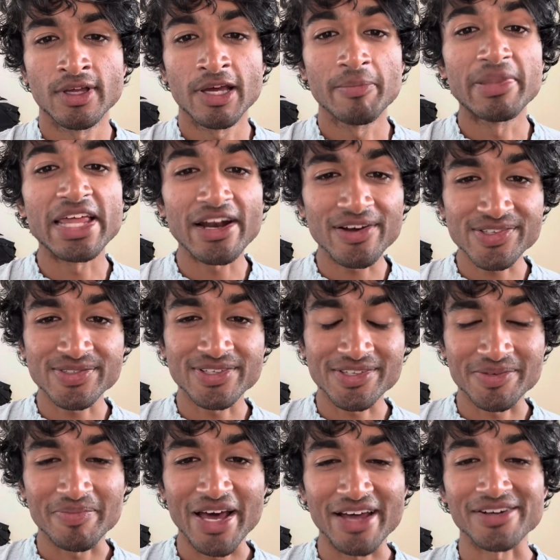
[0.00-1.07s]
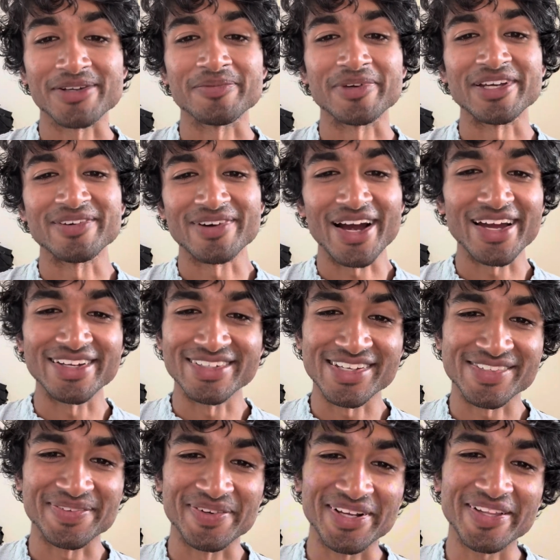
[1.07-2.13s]
But that also doesn't matter to me, right? It
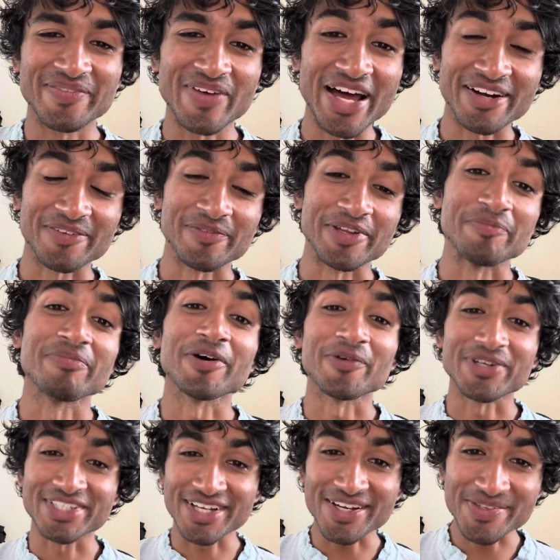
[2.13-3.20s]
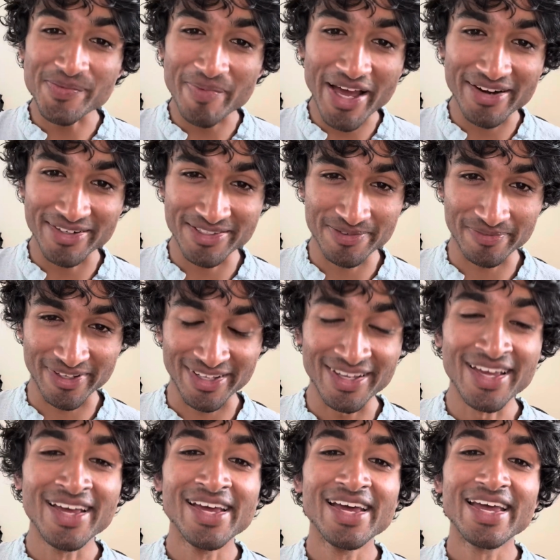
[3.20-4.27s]
doesn't really matter to me. But what does matter to me
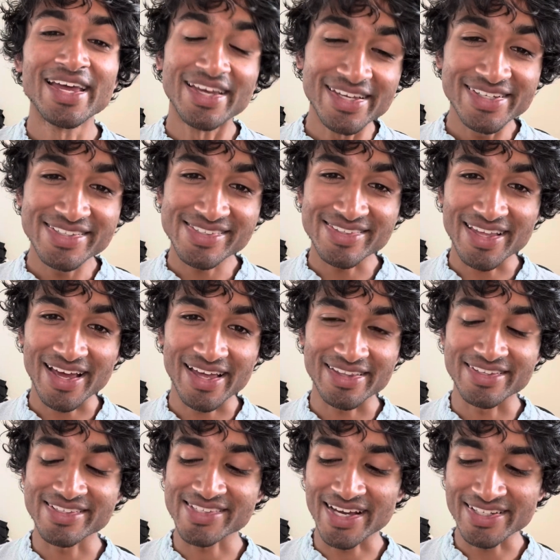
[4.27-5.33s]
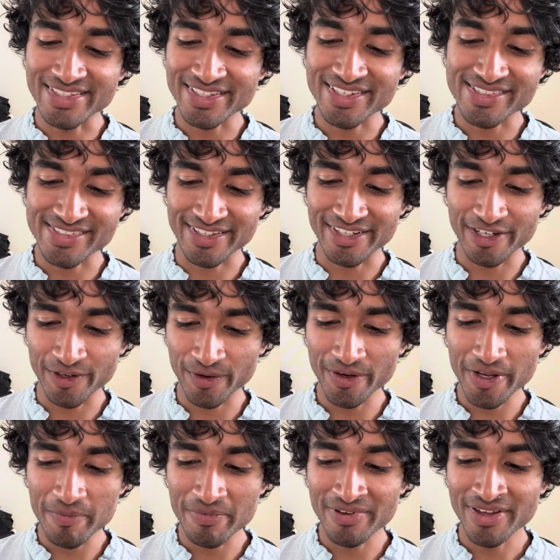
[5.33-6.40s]
is that these ideas like
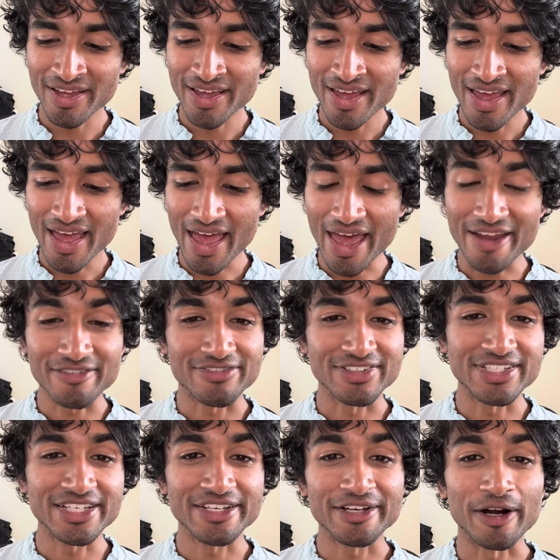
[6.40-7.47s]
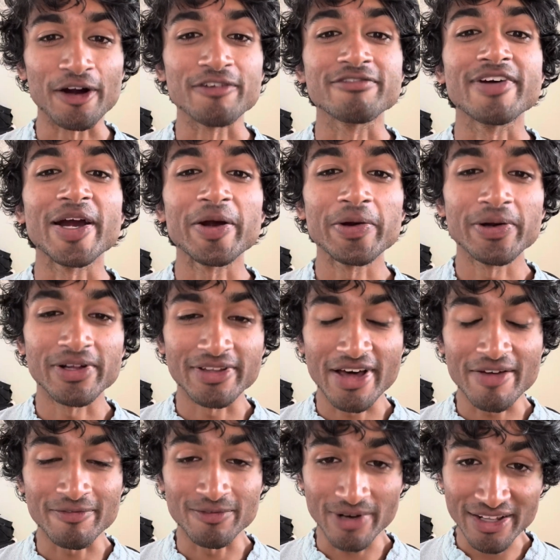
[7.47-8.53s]
creep and fatigue are very
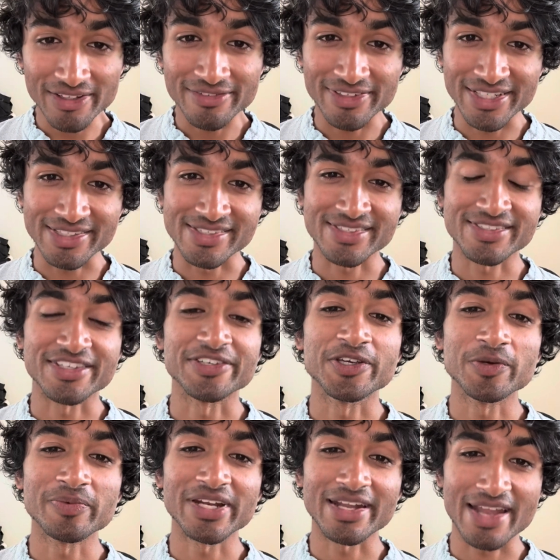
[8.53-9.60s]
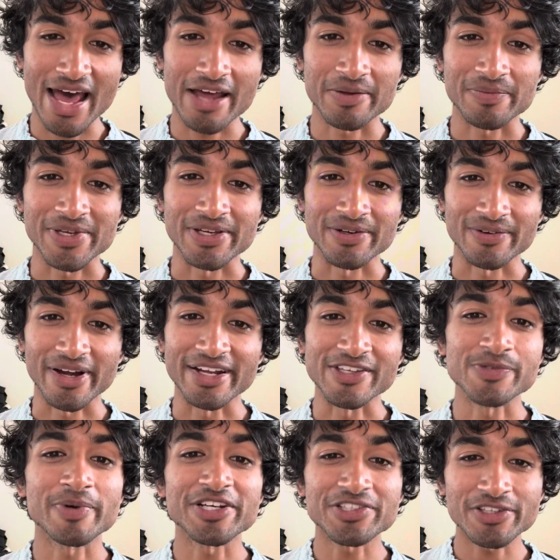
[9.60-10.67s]
relevant to human anatomy, right?
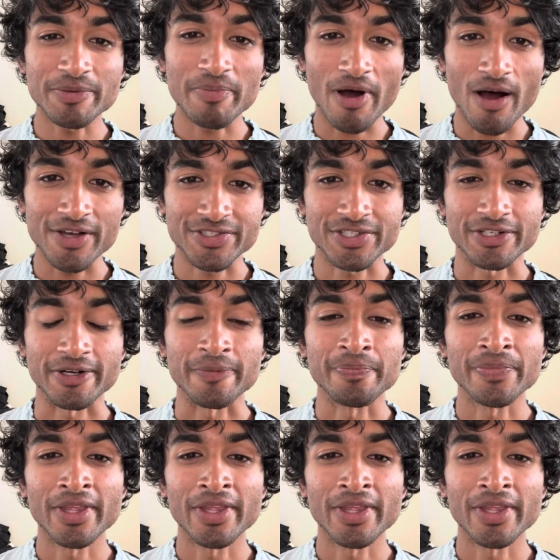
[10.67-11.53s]
Especially posture.